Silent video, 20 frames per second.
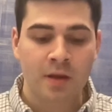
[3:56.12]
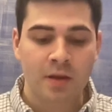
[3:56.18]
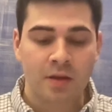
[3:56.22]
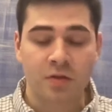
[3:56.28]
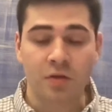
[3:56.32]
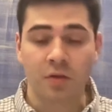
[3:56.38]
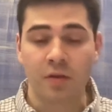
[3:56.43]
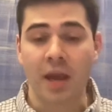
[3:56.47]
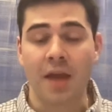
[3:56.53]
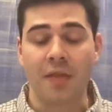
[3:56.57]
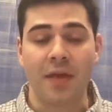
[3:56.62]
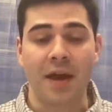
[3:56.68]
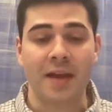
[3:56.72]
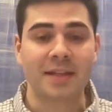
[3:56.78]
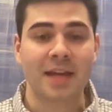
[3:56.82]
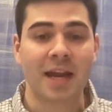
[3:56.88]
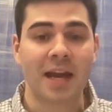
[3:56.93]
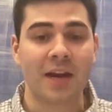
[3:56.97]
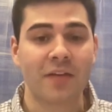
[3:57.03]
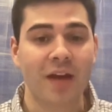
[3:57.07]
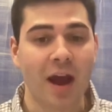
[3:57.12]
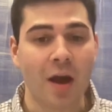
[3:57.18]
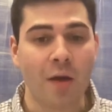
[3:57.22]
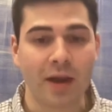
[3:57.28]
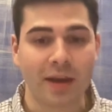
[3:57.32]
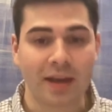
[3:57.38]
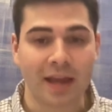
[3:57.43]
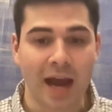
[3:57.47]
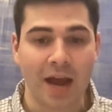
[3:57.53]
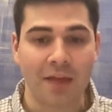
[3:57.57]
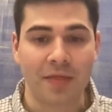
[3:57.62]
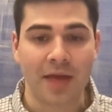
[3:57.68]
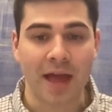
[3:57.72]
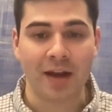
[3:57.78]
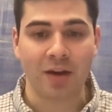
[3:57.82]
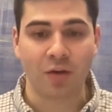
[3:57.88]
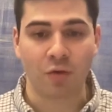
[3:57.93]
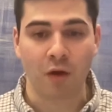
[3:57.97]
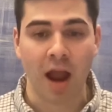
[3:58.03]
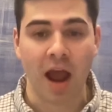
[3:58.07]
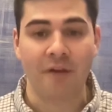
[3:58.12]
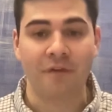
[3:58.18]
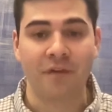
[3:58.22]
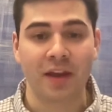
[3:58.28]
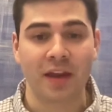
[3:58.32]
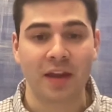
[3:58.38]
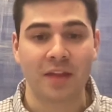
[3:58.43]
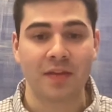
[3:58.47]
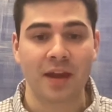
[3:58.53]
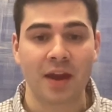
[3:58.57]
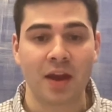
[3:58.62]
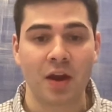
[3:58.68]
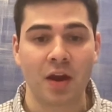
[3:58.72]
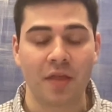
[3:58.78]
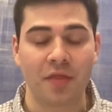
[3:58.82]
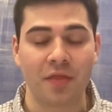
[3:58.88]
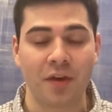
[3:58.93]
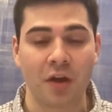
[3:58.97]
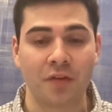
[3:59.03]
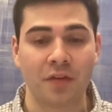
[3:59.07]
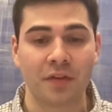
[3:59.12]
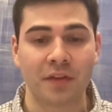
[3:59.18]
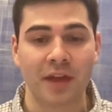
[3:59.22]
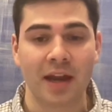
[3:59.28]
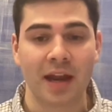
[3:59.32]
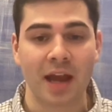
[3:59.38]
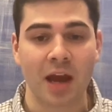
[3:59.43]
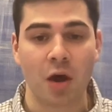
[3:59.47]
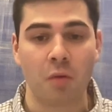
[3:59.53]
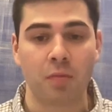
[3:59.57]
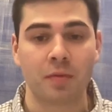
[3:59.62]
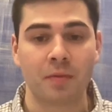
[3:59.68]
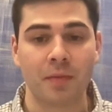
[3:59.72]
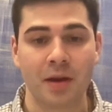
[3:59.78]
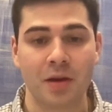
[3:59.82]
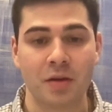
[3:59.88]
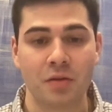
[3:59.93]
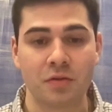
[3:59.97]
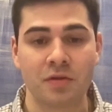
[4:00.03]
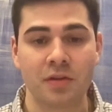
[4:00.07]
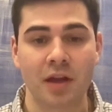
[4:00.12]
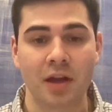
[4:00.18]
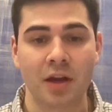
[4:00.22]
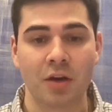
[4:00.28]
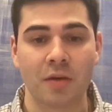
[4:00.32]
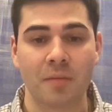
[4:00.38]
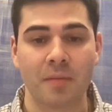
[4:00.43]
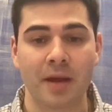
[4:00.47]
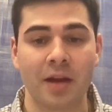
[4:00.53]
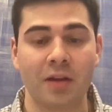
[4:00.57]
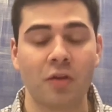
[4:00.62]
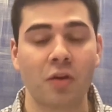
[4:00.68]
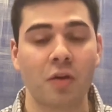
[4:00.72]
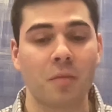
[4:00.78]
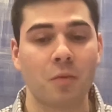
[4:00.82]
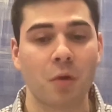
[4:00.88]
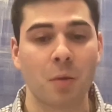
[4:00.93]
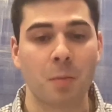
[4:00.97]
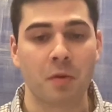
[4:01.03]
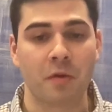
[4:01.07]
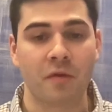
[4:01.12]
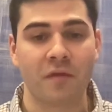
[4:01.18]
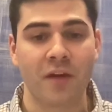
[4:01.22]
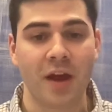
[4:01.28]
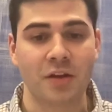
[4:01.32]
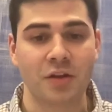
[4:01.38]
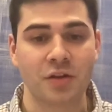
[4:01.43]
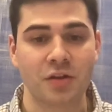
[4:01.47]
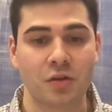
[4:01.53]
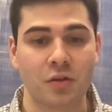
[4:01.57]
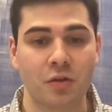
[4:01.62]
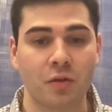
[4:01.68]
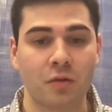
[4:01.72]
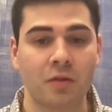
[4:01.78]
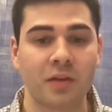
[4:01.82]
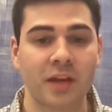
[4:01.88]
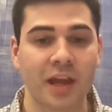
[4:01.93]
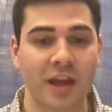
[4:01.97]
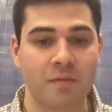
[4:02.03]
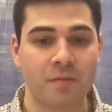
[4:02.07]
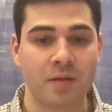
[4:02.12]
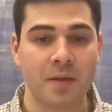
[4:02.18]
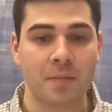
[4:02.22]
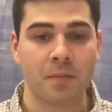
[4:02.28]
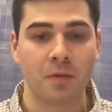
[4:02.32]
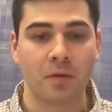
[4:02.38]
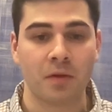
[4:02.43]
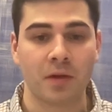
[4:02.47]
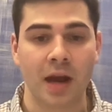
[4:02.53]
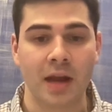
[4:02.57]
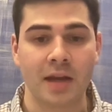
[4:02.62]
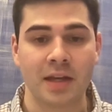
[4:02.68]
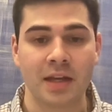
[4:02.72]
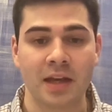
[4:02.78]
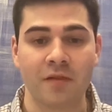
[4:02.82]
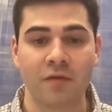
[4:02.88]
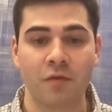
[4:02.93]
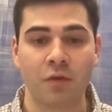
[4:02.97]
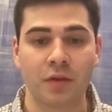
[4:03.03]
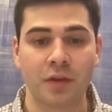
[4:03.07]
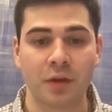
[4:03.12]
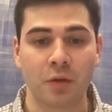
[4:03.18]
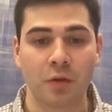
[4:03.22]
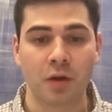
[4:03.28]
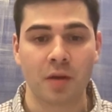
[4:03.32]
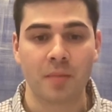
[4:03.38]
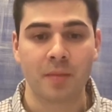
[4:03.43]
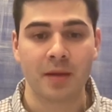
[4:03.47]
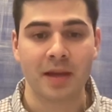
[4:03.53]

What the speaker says: So yeah, that's kind of how I got that graphic in there. I thought that helped my newsletter. It made it look more professional, gave people an idea of what they were going to be